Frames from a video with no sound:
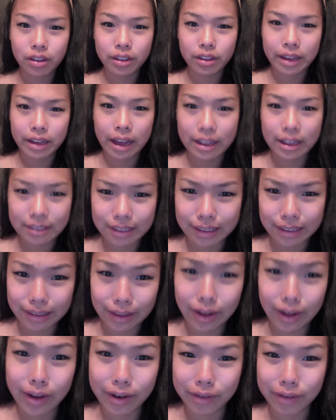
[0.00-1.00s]
has a
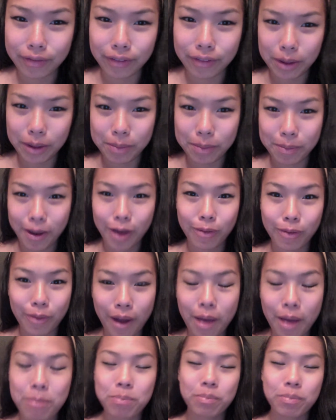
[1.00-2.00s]
lot of, like, bad
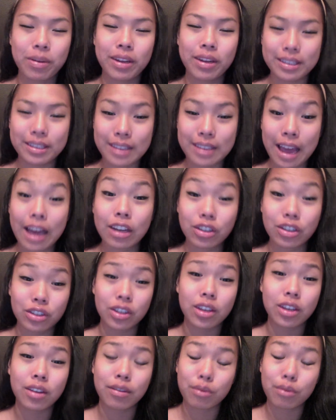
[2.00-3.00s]
rep, but it's
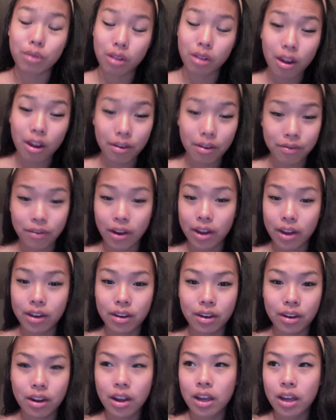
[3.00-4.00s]
actually a lot of
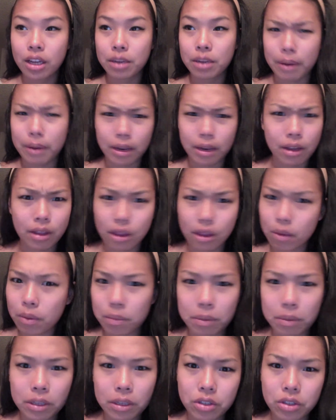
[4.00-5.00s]
fun, depending on, like,
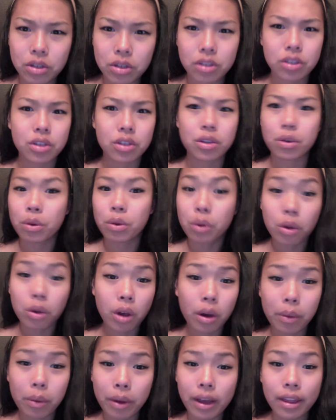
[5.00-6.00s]
what beach you go to, who you
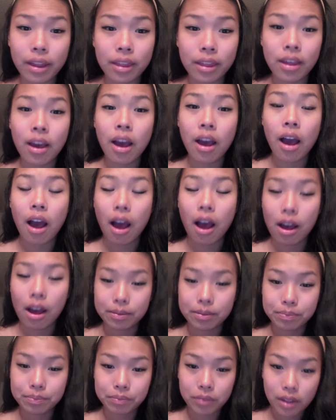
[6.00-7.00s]
go with.
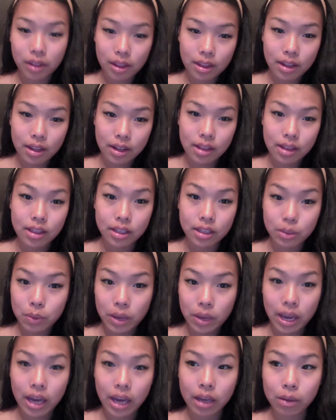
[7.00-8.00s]
This
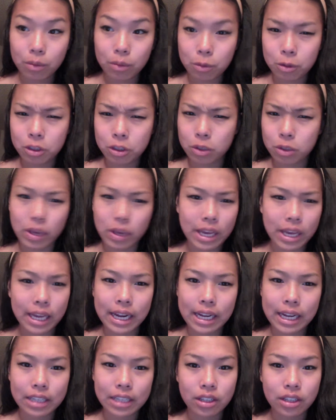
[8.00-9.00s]
weekend was a weekend
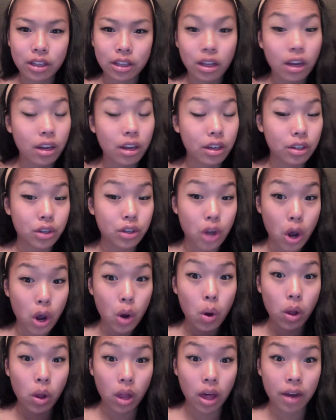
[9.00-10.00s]
I got to
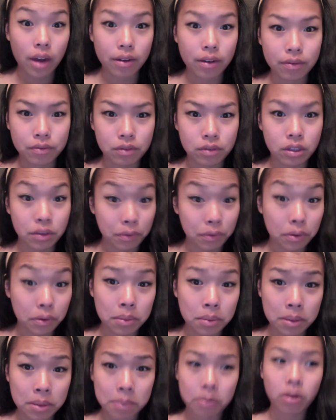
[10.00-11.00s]
know a lot of
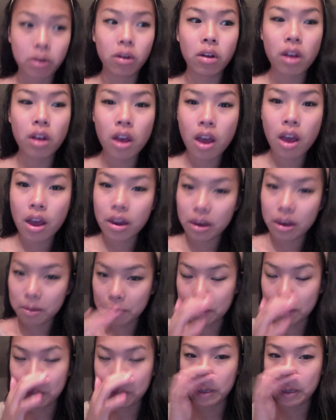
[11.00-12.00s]
different people,
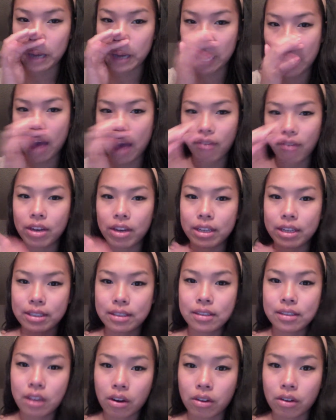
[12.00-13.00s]
people I haven't
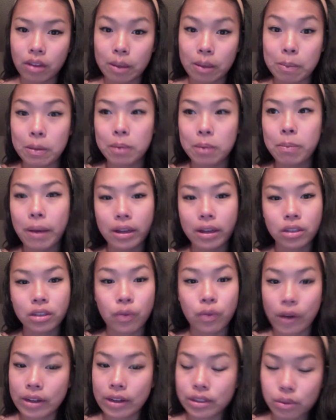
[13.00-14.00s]
necessarily been best
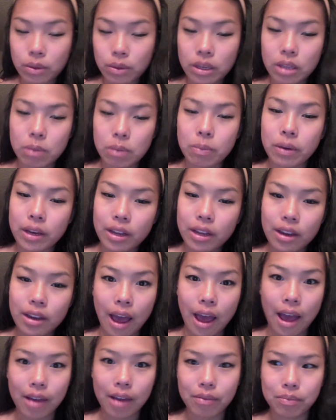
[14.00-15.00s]
friends with, but
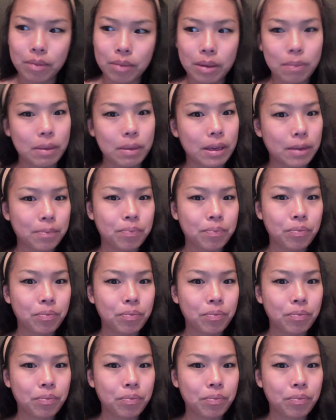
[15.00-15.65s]
have maybe,